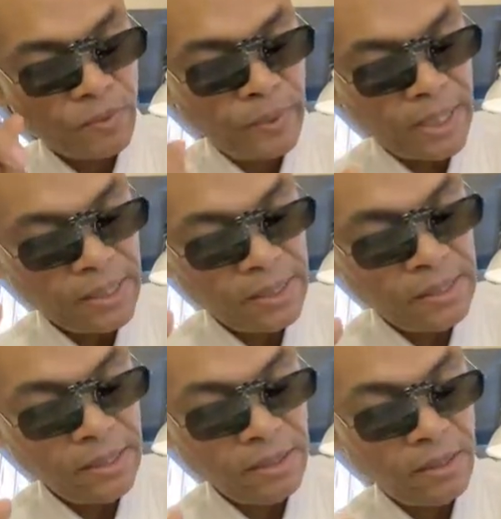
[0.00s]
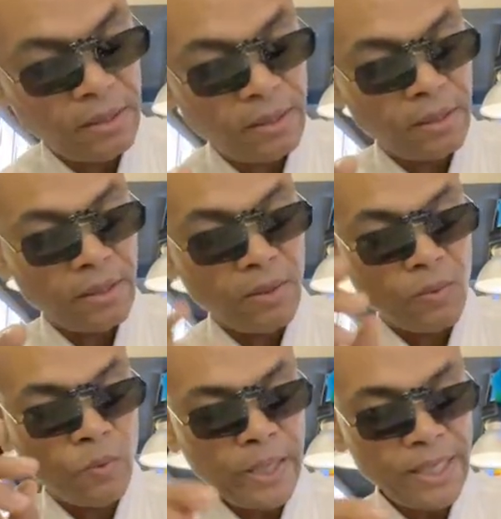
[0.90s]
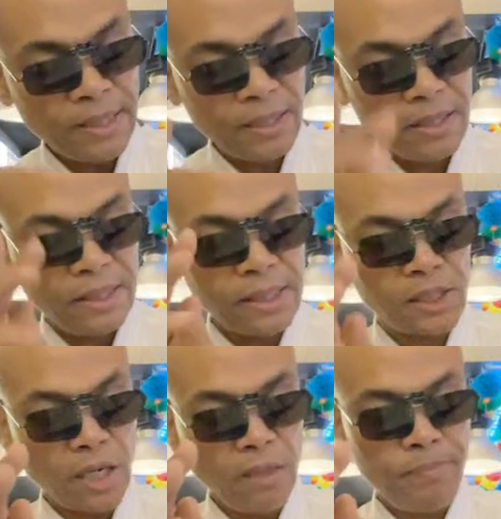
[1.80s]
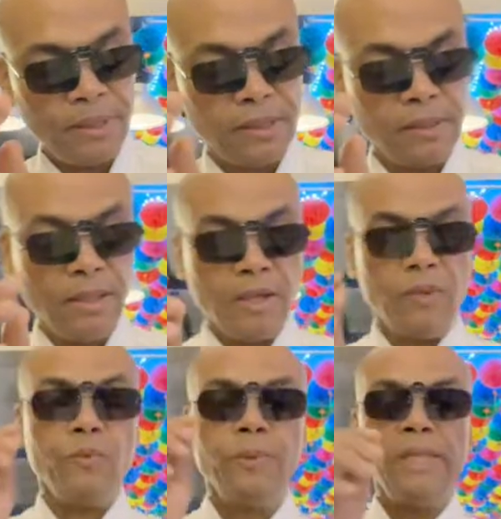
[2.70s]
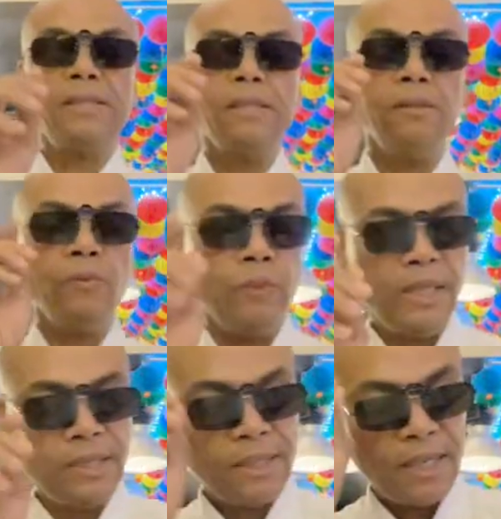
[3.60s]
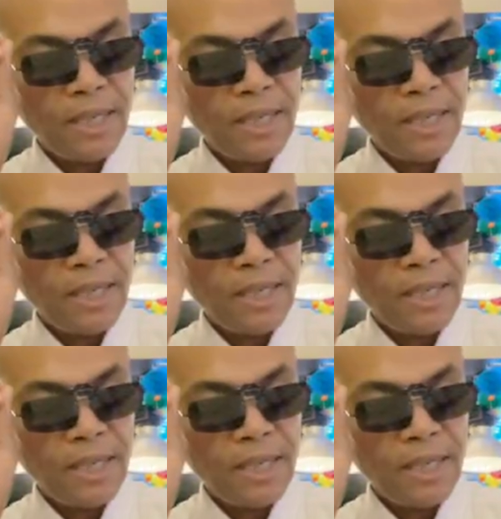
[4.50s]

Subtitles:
written with the serpent, written with